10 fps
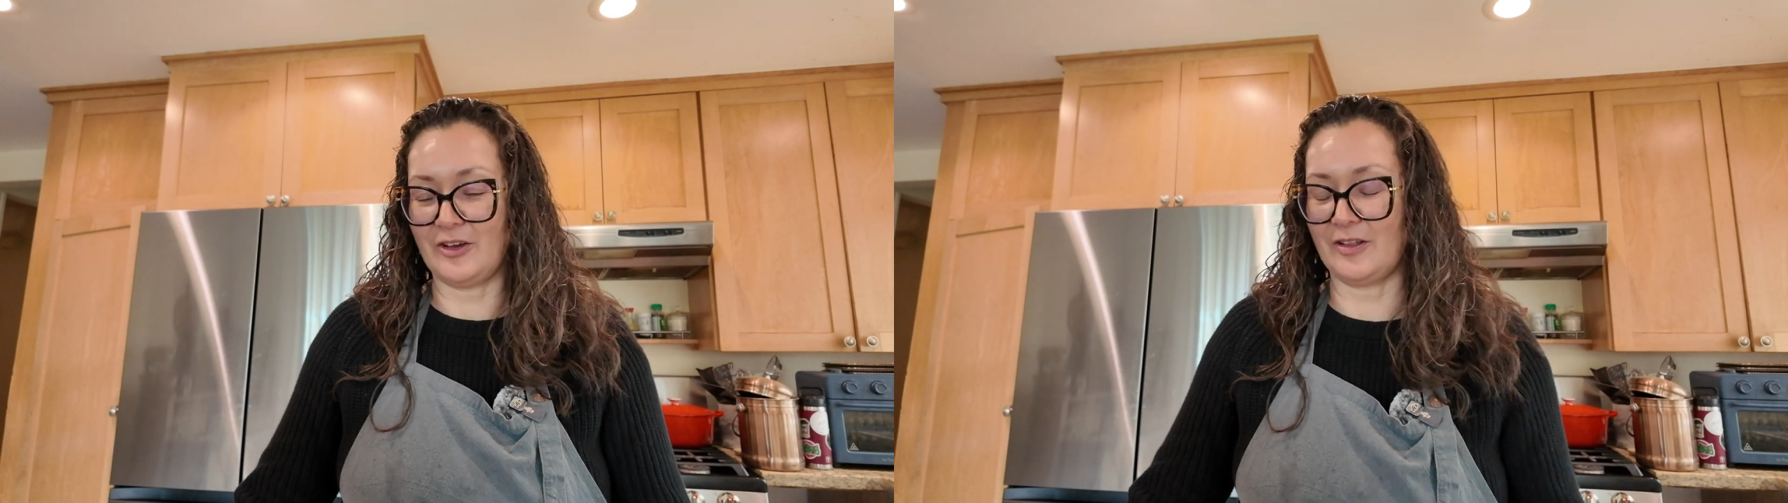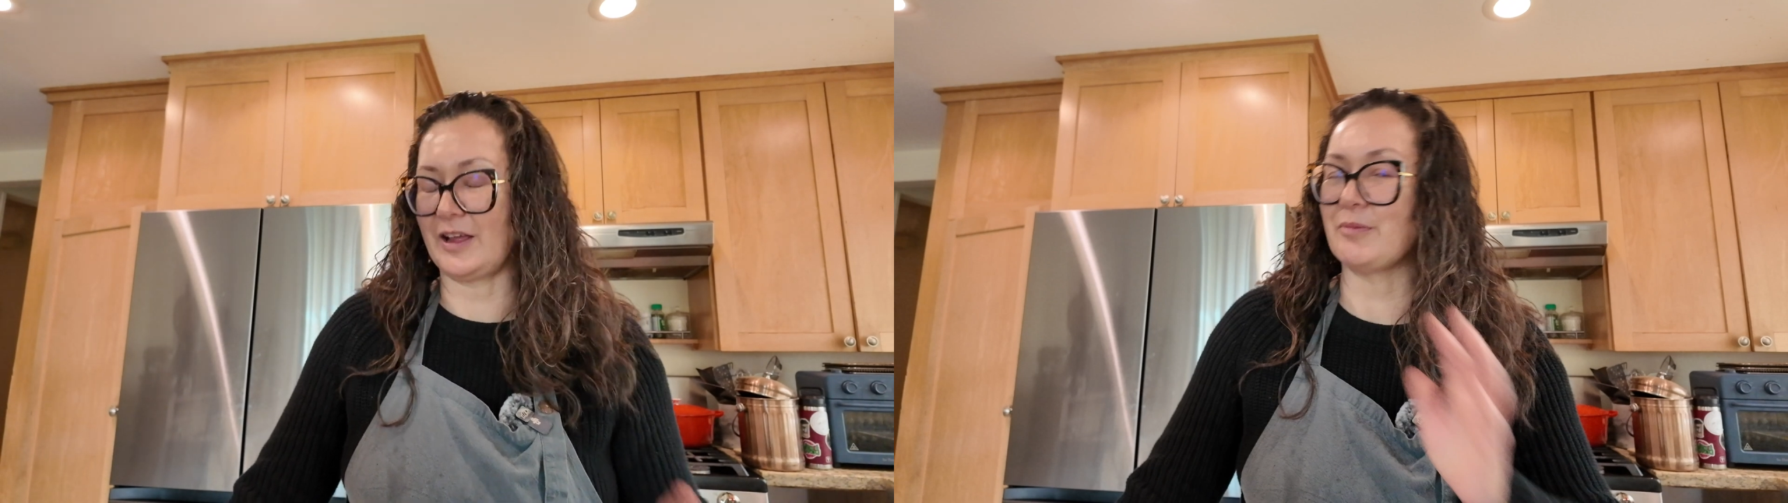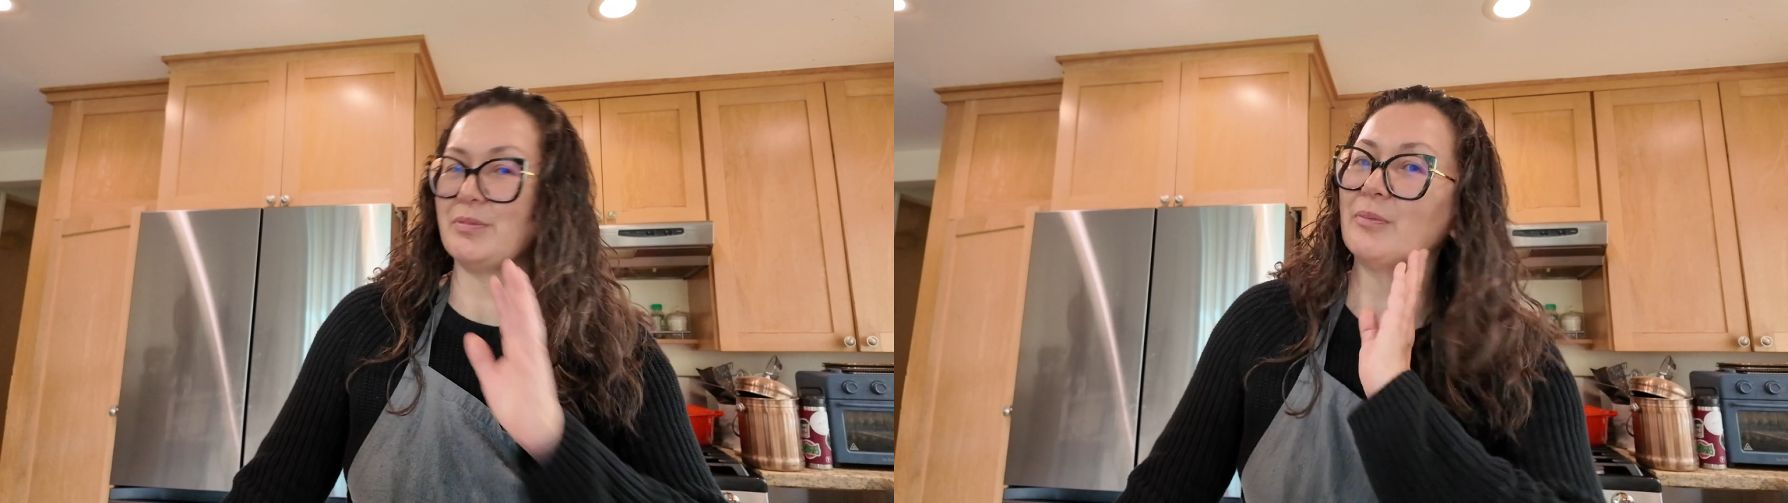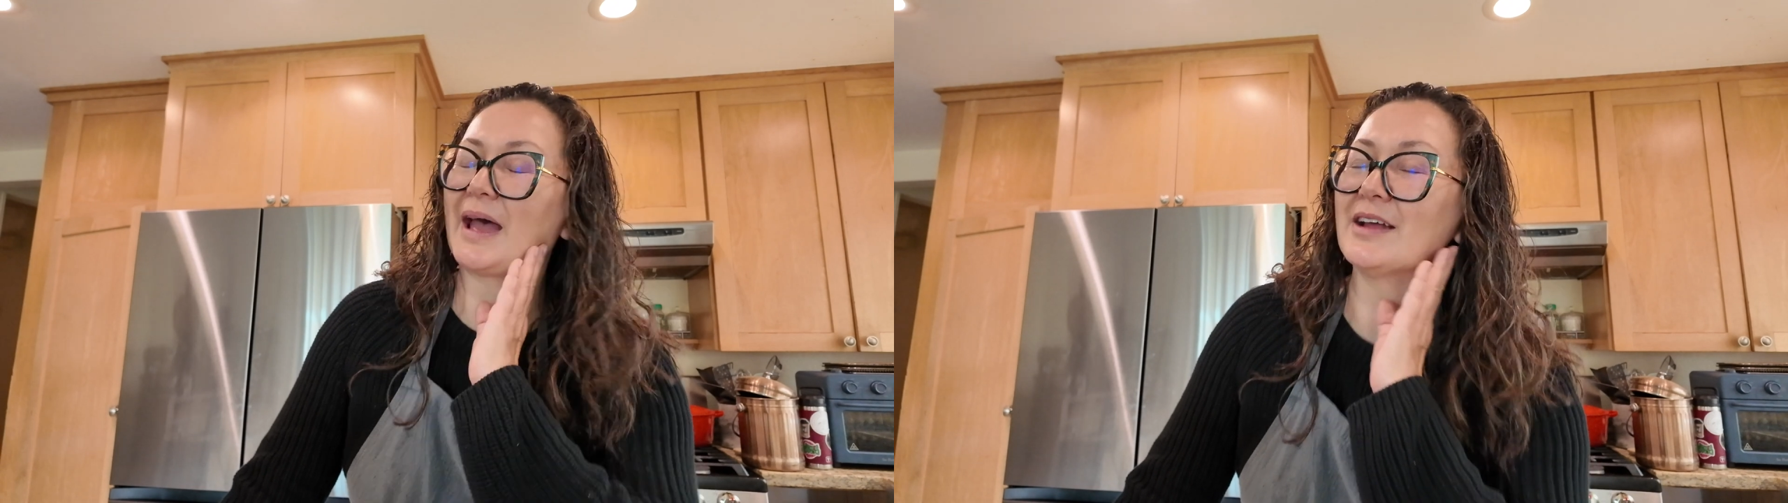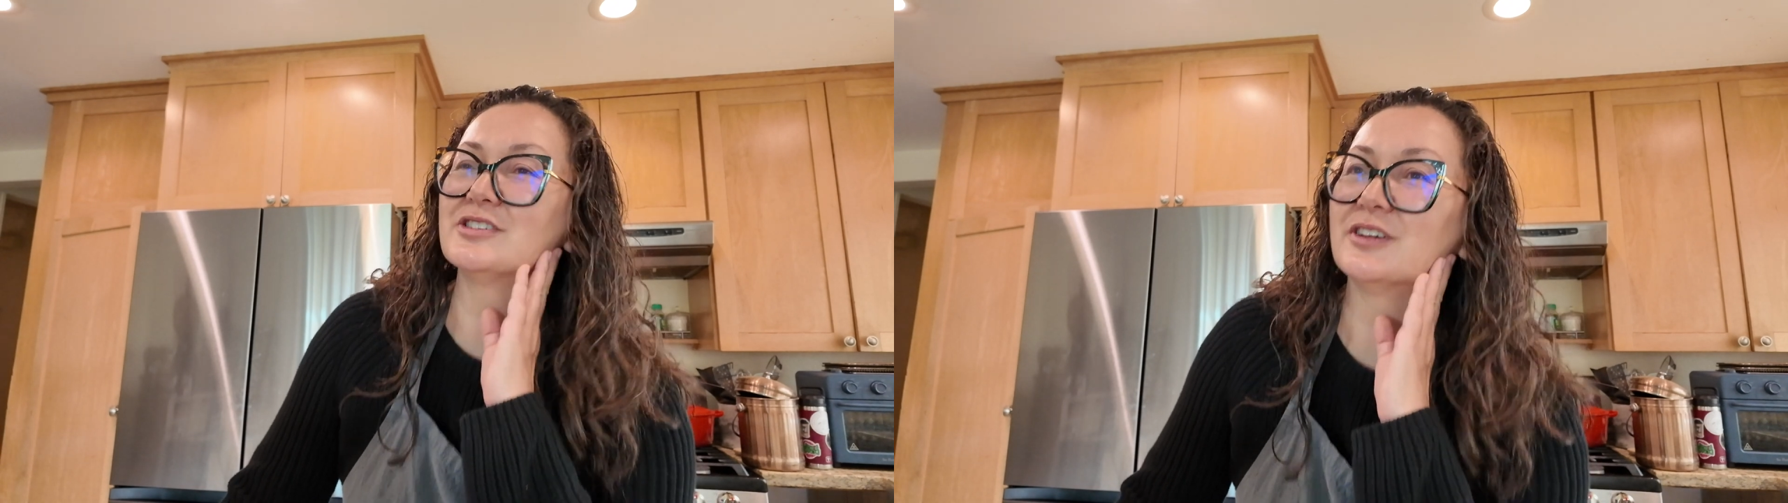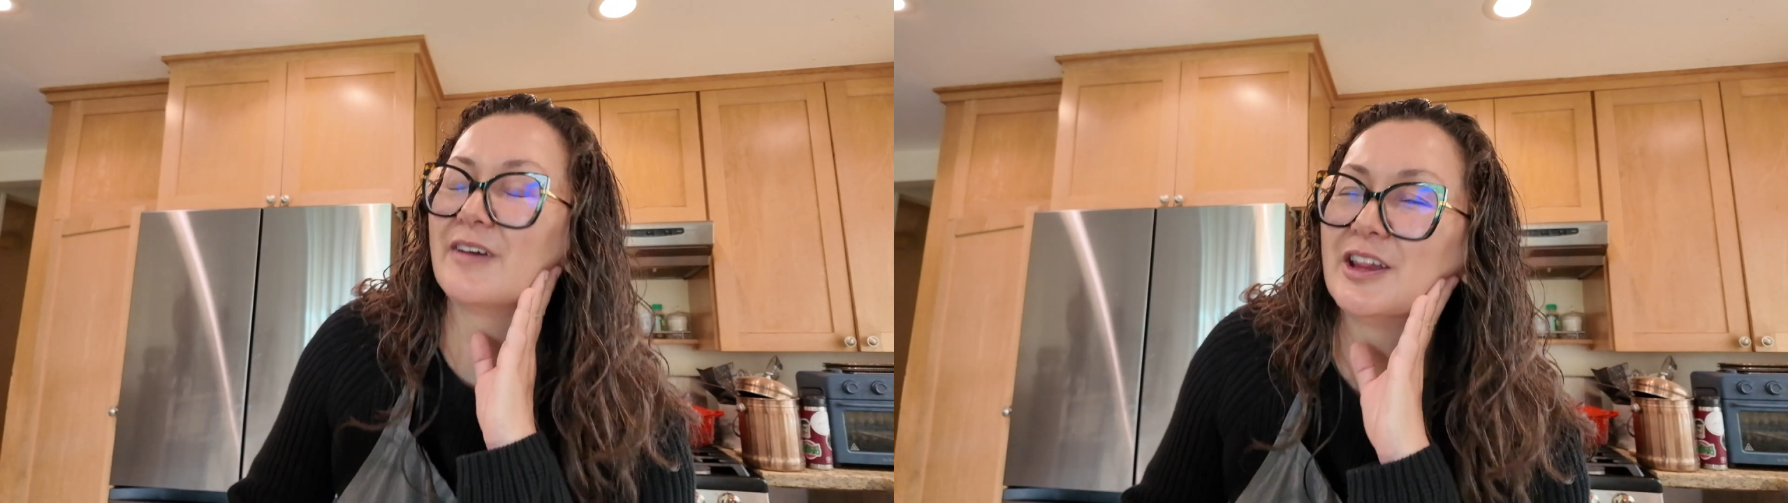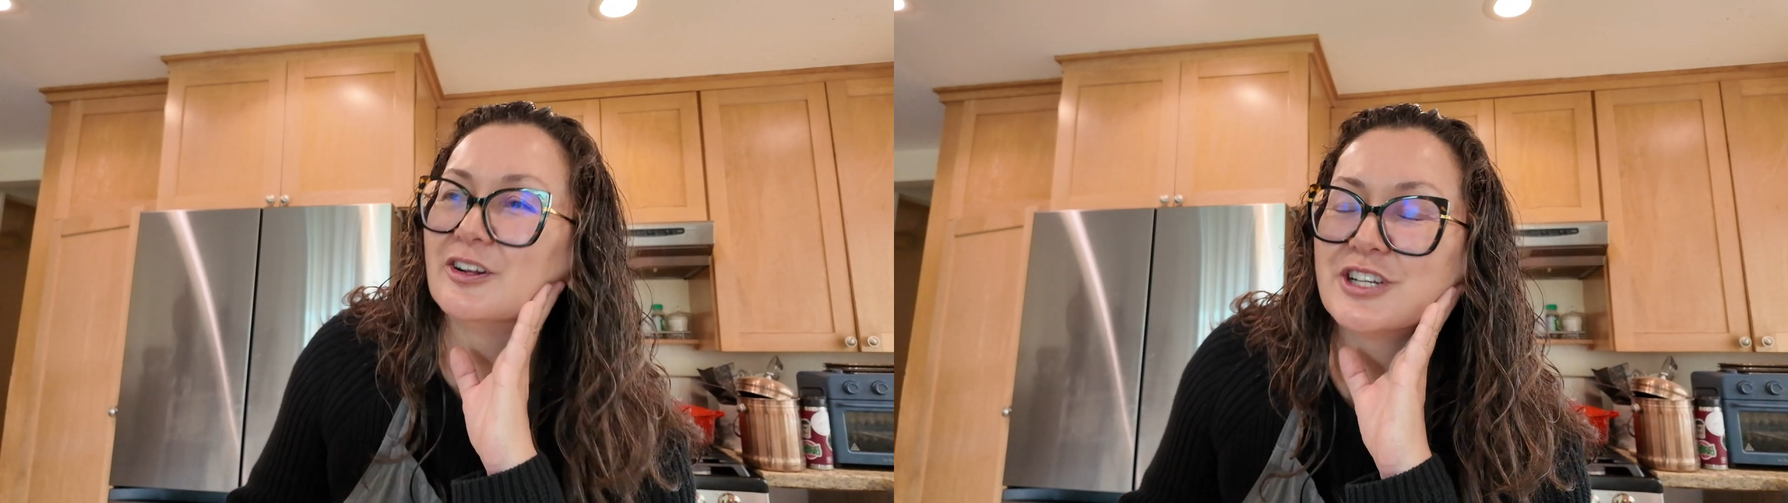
cook like a big batch of either